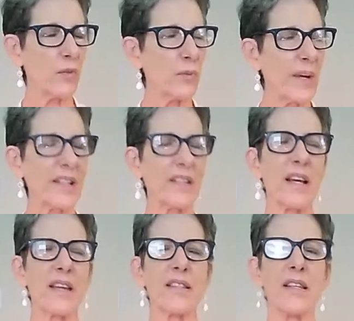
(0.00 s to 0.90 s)

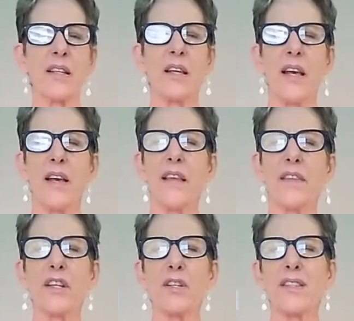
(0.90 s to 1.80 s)
recognizing that
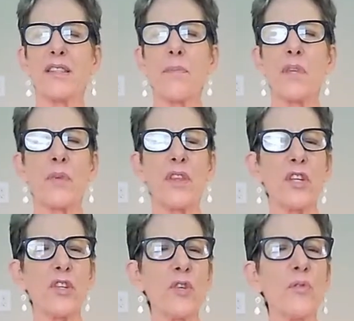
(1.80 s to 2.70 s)
there is something
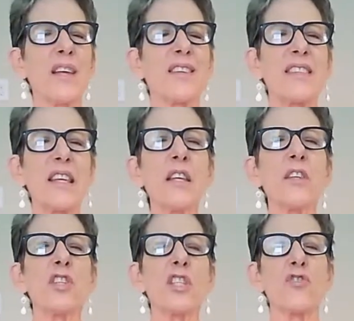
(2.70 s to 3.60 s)
within you that is
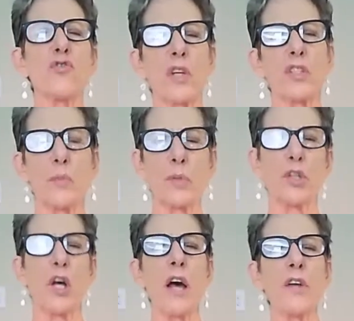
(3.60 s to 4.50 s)

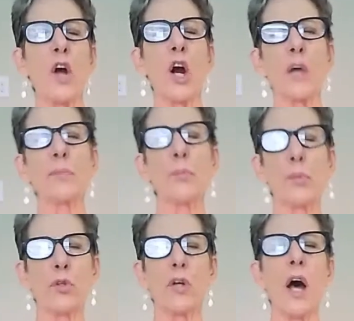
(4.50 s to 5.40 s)
indestructible,
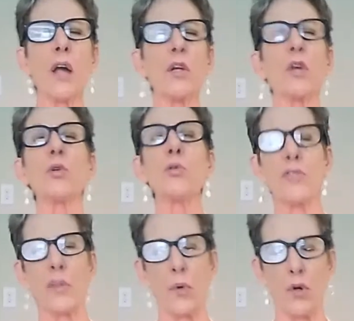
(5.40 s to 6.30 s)
unharmable,
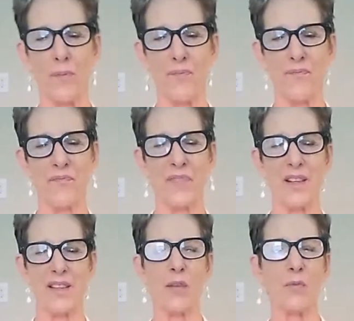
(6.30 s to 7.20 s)
unlosable,
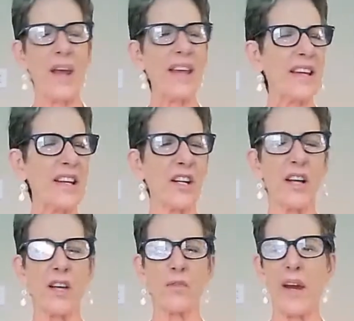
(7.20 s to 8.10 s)
that right here
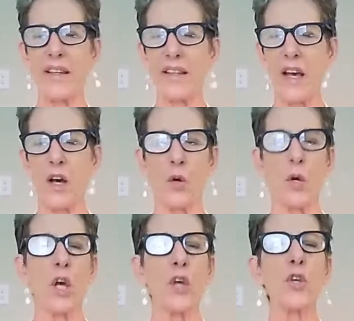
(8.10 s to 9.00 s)
and right now,
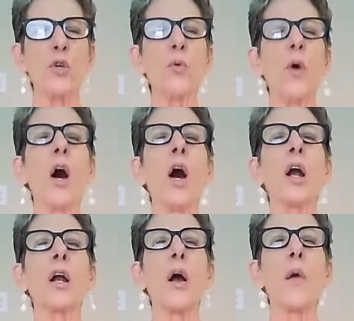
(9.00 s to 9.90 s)
you
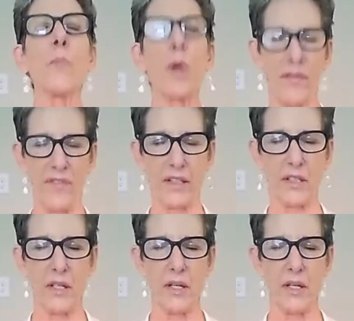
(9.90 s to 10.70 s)
are perfect.